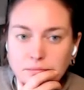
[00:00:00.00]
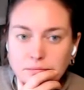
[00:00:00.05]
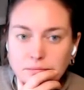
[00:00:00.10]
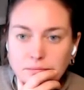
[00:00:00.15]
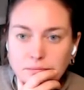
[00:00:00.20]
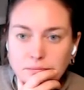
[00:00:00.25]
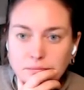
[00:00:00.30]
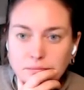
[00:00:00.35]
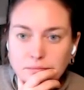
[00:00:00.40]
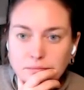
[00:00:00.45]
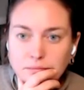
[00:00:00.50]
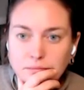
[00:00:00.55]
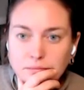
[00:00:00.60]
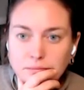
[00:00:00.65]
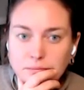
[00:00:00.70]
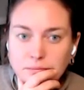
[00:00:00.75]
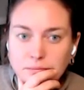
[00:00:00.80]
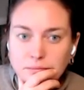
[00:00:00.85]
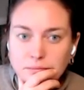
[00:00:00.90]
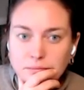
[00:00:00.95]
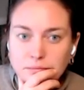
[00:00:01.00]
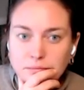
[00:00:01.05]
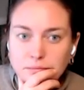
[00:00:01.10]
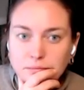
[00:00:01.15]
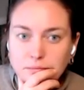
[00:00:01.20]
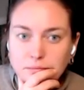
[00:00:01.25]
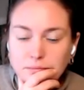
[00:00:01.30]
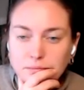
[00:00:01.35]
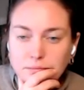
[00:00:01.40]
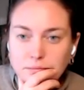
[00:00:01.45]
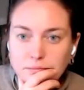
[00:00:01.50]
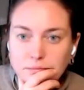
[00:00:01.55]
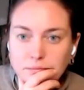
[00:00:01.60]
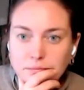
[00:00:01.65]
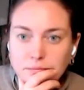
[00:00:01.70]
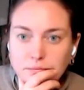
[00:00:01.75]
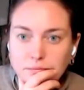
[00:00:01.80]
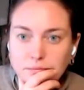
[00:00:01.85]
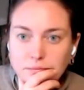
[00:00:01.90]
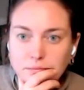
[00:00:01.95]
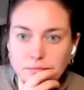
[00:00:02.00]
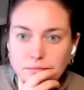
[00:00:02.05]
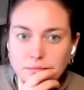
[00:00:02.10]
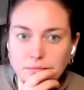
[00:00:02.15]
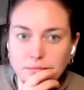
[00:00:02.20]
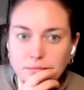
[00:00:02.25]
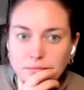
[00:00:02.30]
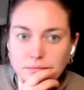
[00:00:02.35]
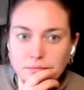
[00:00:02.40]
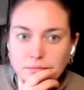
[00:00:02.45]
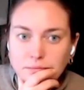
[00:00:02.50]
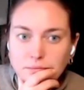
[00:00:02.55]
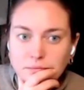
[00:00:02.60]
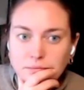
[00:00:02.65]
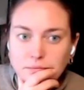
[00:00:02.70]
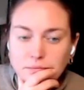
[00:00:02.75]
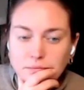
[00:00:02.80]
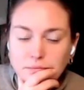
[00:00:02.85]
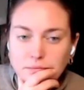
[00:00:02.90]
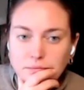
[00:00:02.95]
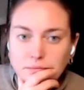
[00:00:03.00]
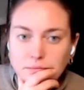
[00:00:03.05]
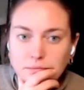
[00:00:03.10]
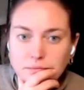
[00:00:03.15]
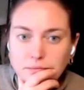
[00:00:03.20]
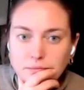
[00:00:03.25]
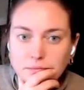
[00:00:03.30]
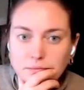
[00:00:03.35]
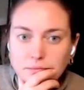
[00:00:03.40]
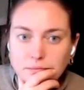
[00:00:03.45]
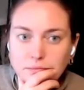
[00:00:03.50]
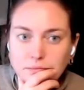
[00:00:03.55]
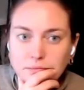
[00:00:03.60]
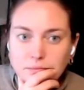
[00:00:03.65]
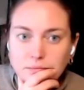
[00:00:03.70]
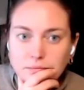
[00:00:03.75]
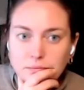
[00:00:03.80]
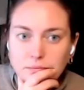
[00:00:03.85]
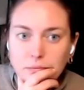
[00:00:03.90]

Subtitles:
[no speech]